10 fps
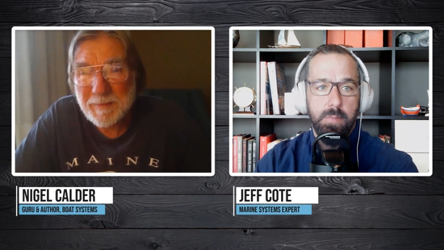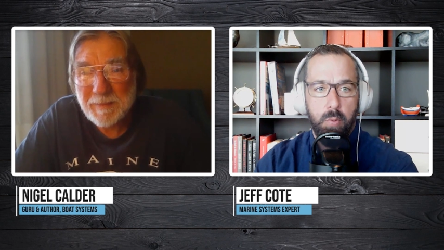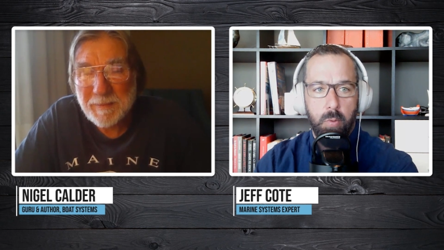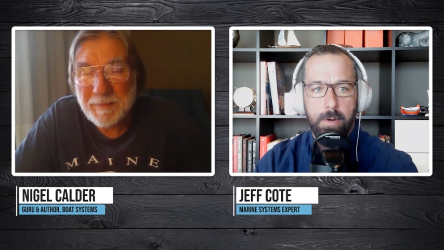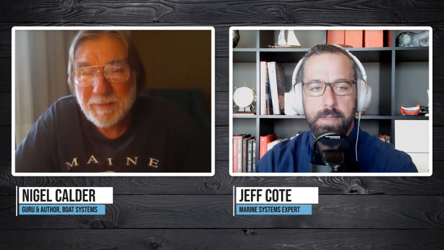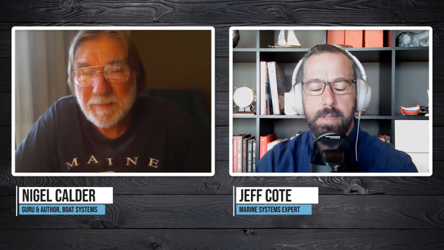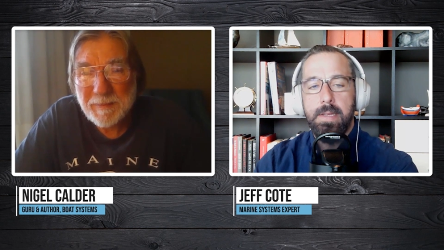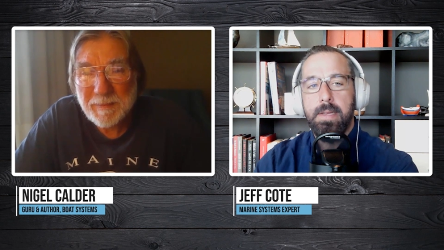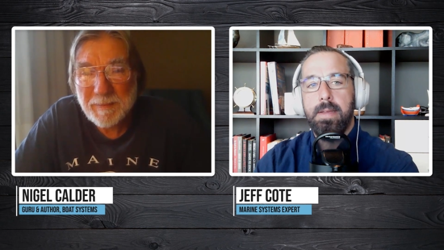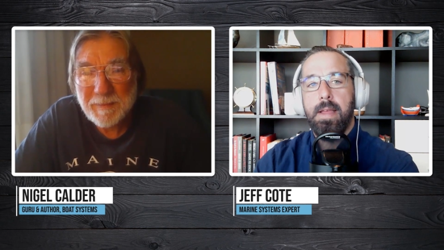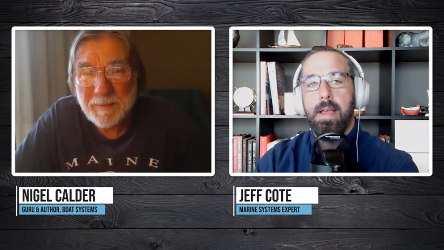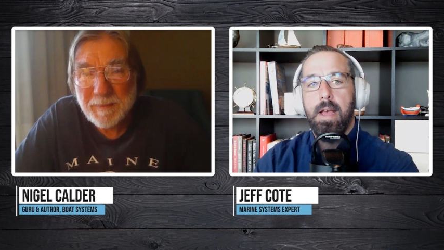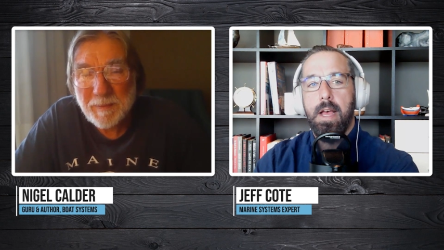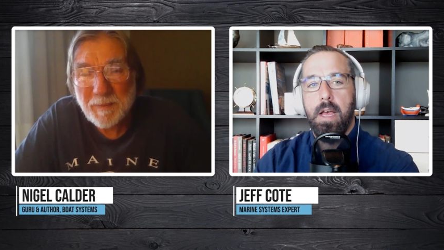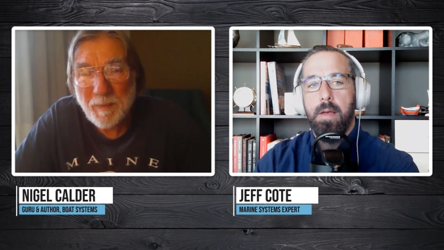Speaker 1: is important.
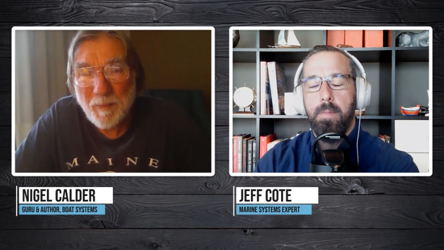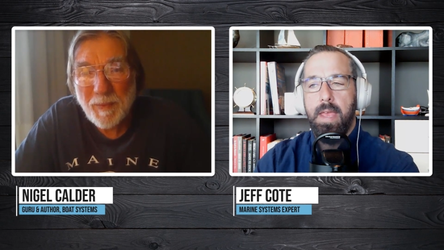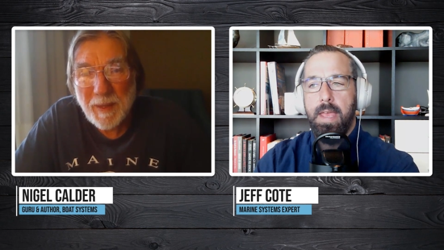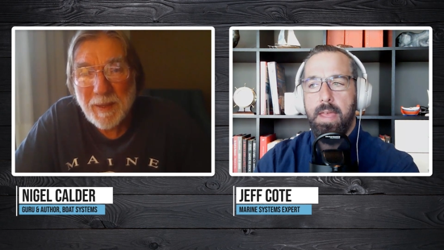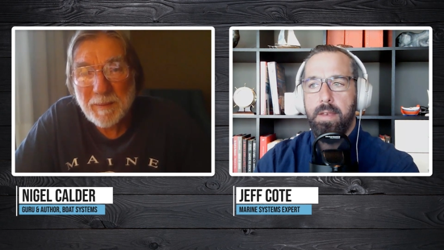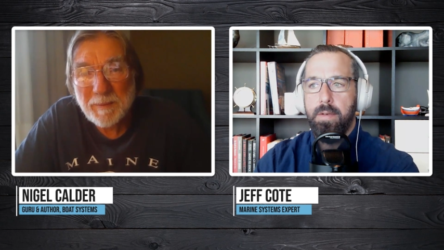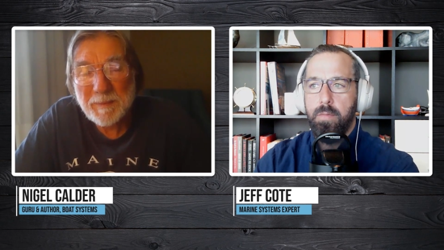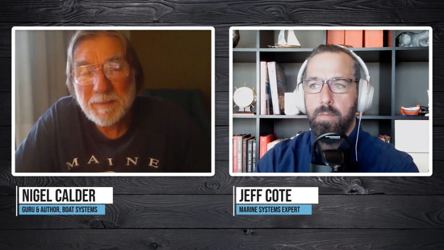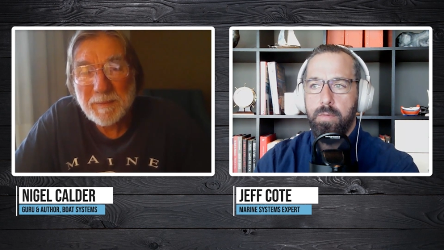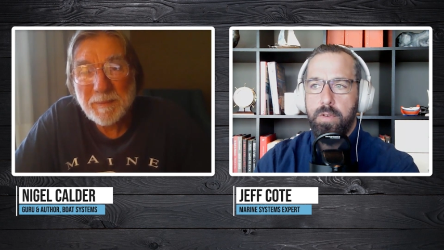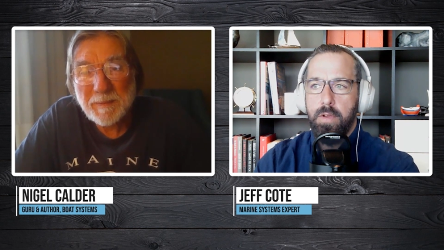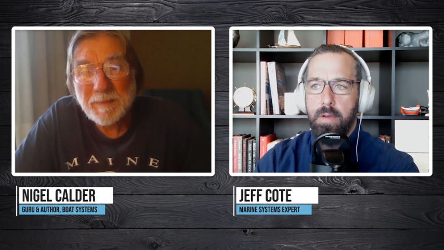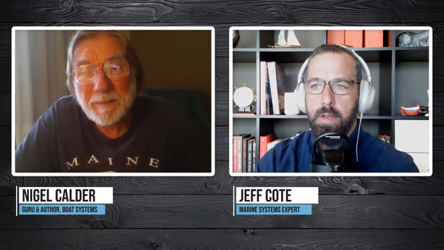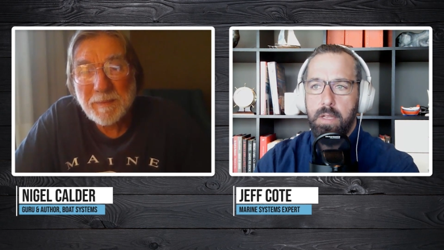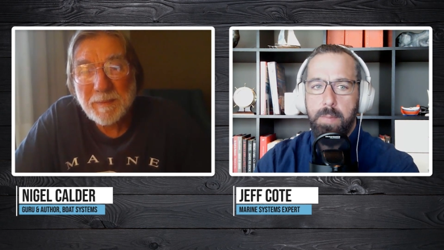And
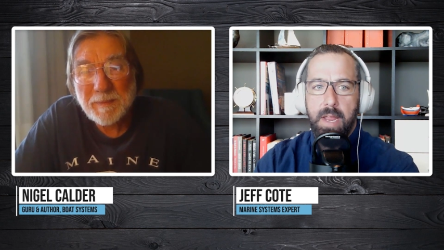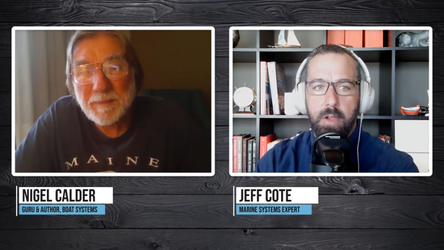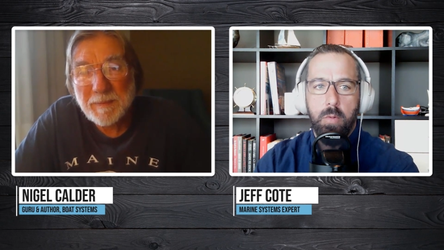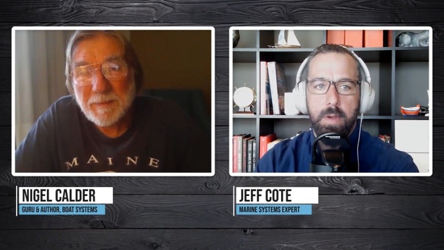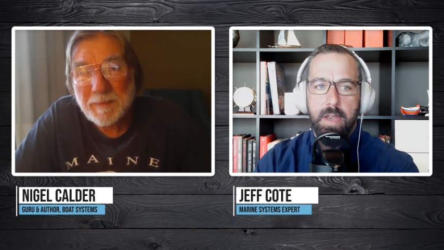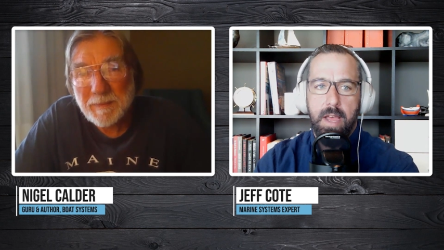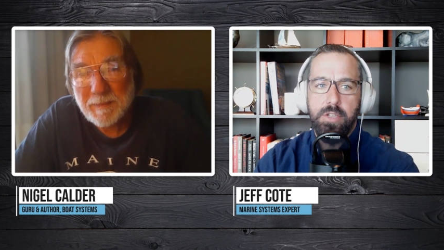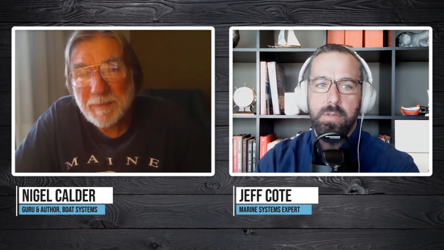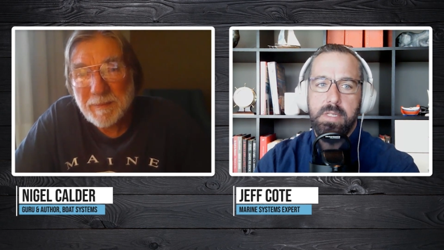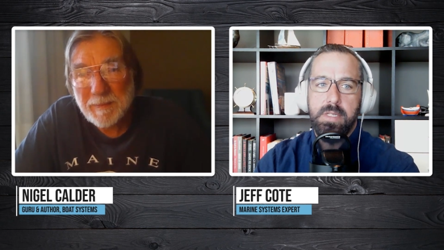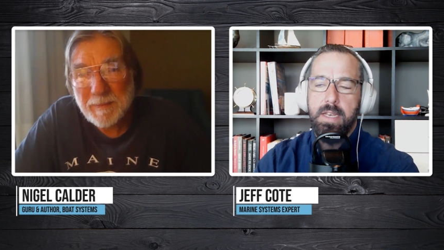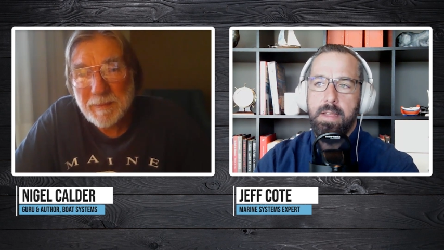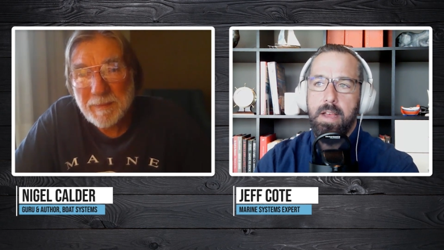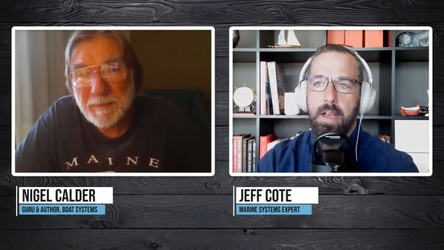to a little bit echo what Nigel said,